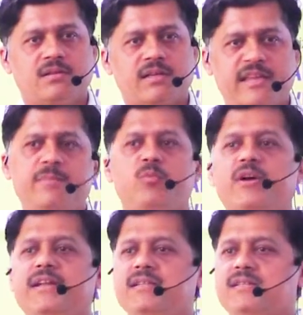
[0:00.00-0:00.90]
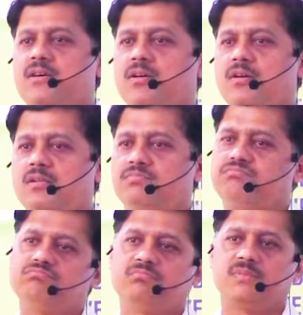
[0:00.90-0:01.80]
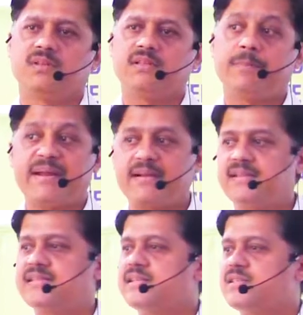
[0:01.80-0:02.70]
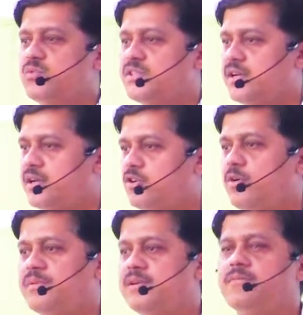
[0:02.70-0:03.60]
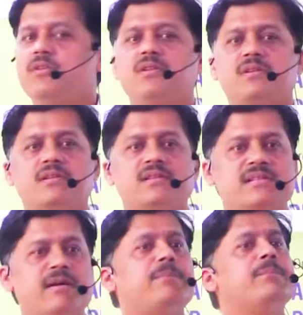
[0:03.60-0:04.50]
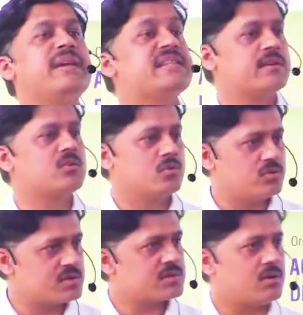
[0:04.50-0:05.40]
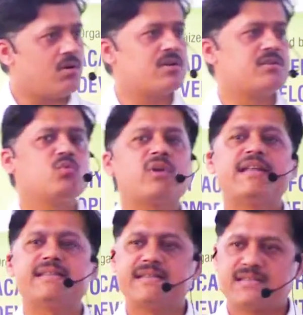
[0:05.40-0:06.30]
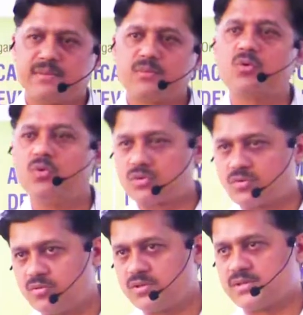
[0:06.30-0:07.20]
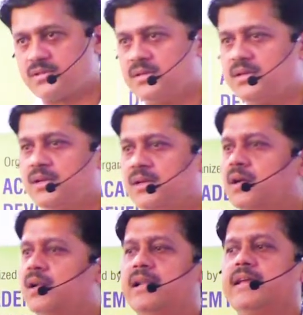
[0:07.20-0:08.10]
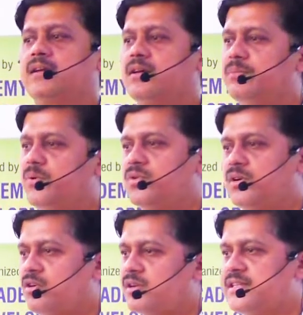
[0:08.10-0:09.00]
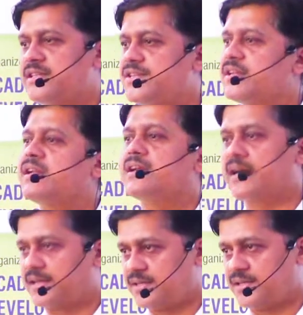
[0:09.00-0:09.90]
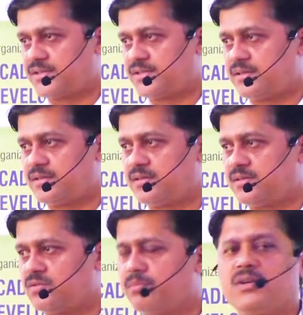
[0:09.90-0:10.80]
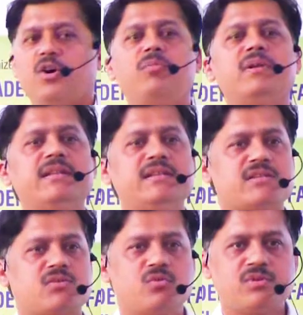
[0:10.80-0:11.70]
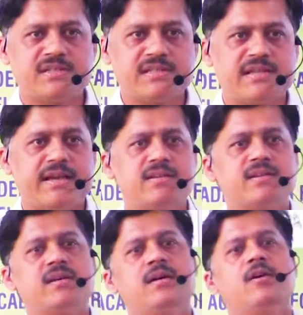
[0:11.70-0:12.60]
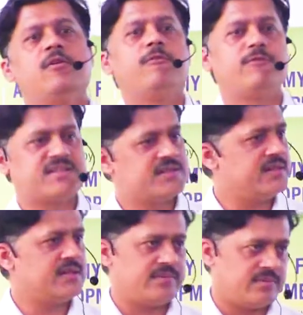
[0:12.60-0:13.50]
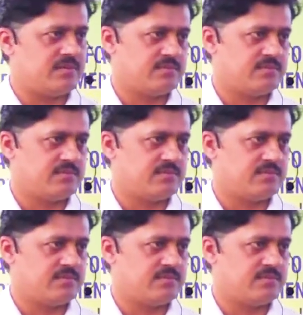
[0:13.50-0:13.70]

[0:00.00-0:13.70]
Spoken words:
key points or the practices which are adopted for some basic course, or you can say some core course like computer organization and architecture. So normally this course is at first year level.